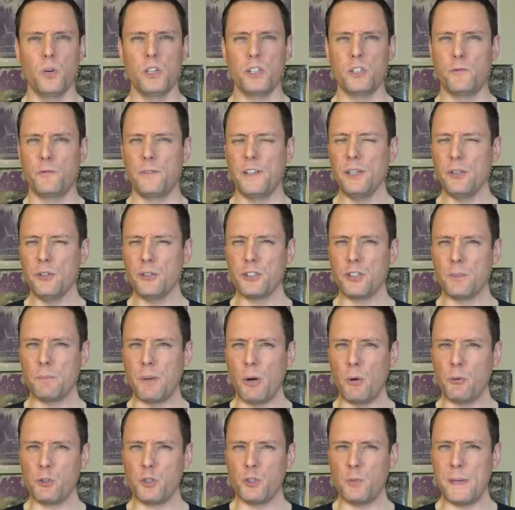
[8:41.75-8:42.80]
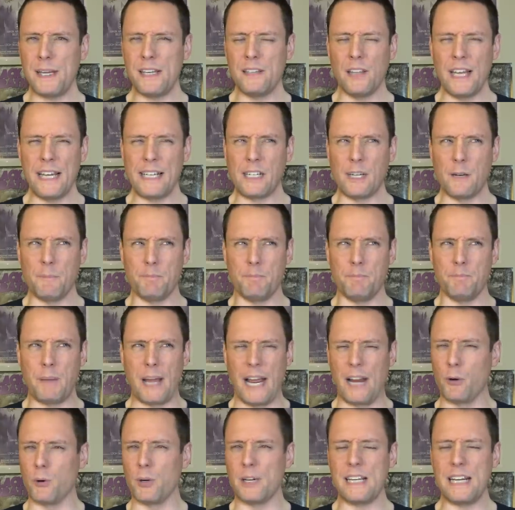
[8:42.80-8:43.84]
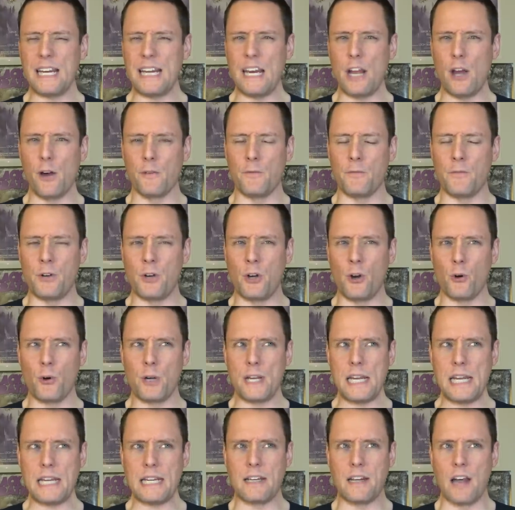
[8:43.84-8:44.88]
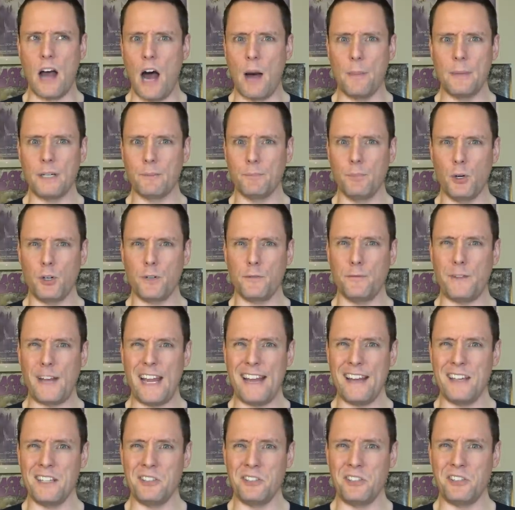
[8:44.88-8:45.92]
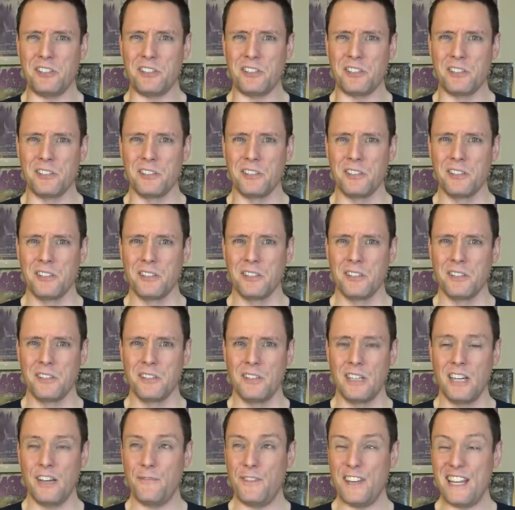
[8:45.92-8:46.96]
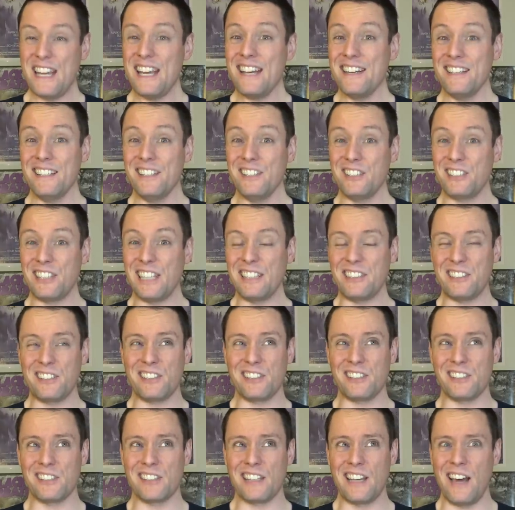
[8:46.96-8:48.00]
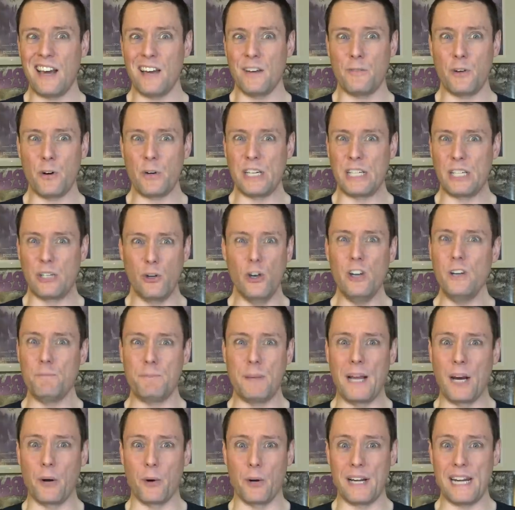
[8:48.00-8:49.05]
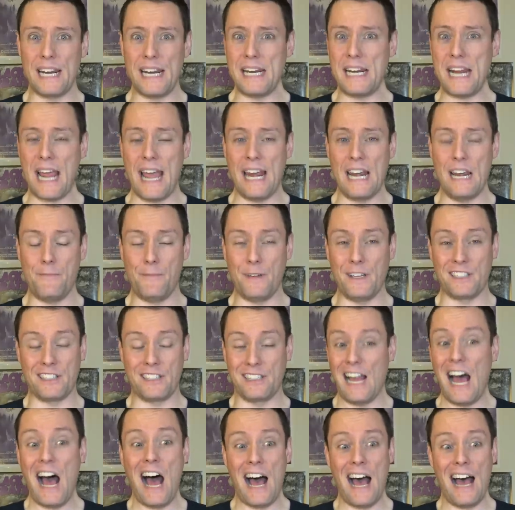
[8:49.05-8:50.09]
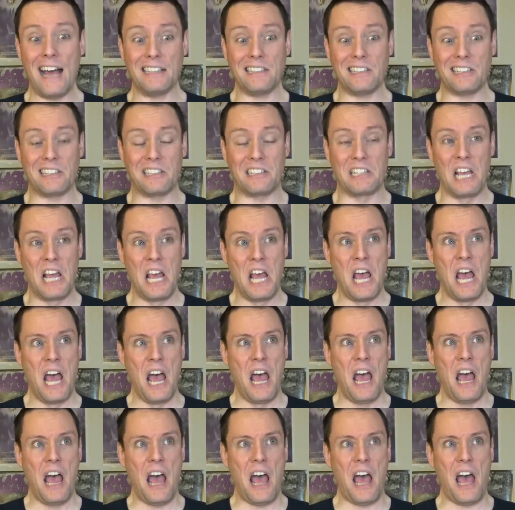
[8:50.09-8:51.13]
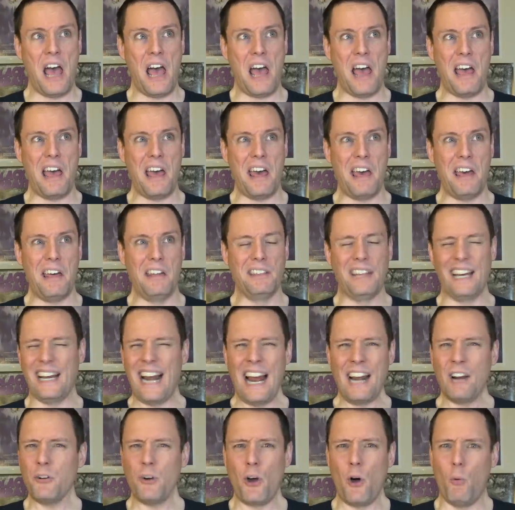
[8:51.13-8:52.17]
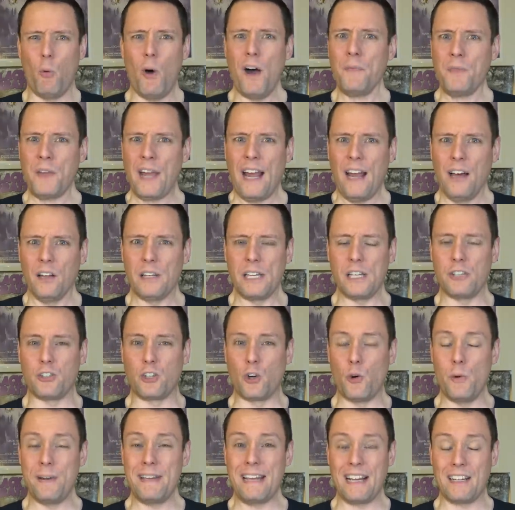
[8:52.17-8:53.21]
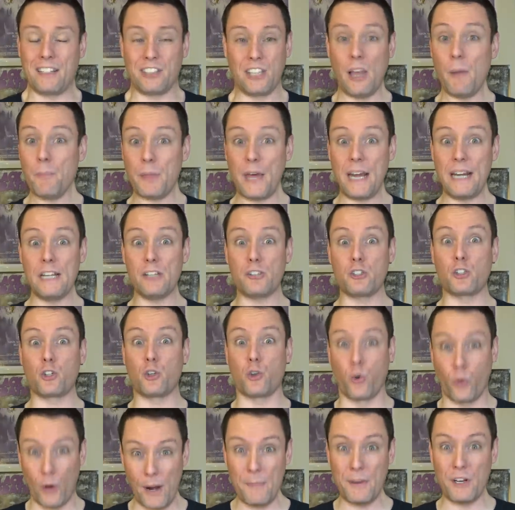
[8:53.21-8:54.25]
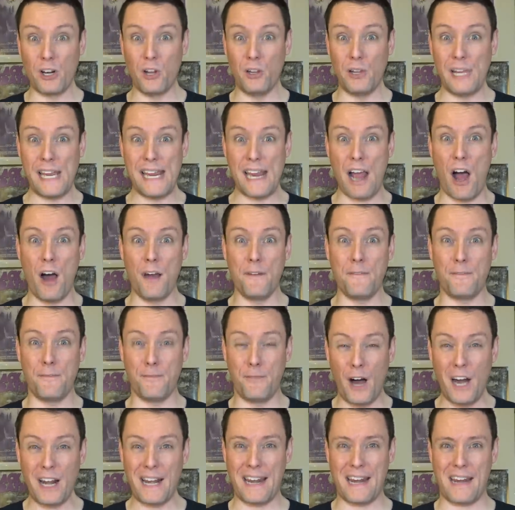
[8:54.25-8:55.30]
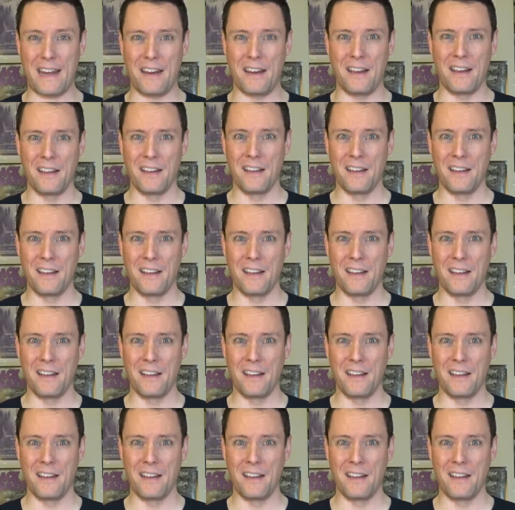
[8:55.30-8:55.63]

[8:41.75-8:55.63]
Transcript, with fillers: Was Phil supposed to be like a parody of nerdy comic book fans? If he is, it's not a very good parody, and if it's not... then I don't know what the hell he's doing, except that it's criminally unfunny.